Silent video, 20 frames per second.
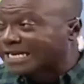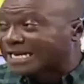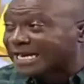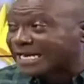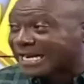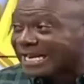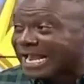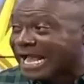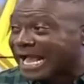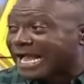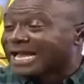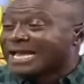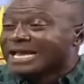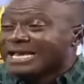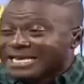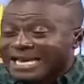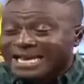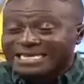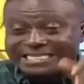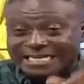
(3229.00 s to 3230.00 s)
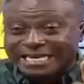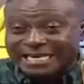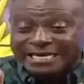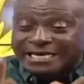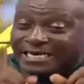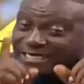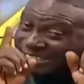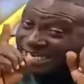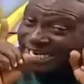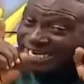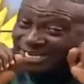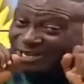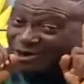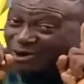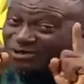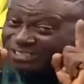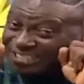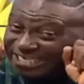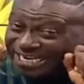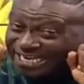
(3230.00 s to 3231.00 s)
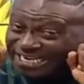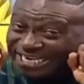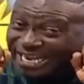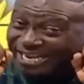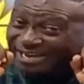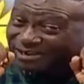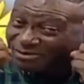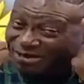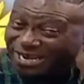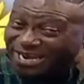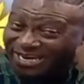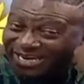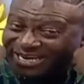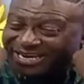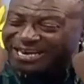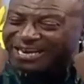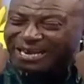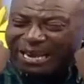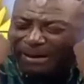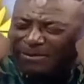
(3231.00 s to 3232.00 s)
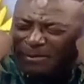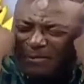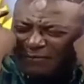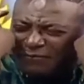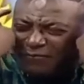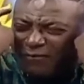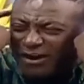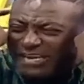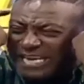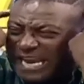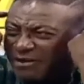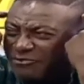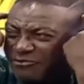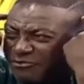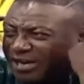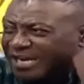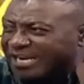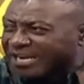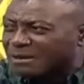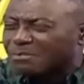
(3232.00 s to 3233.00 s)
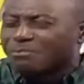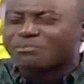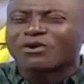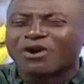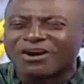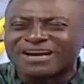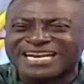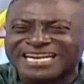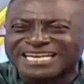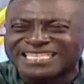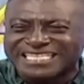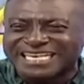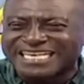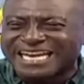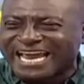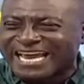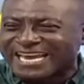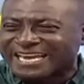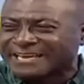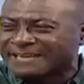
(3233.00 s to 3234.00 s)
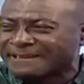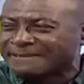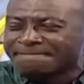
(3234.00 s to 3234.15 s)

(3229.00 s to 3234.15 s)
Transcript: dede ya ya say tiniye hwe abi before ya drink bro ni ni say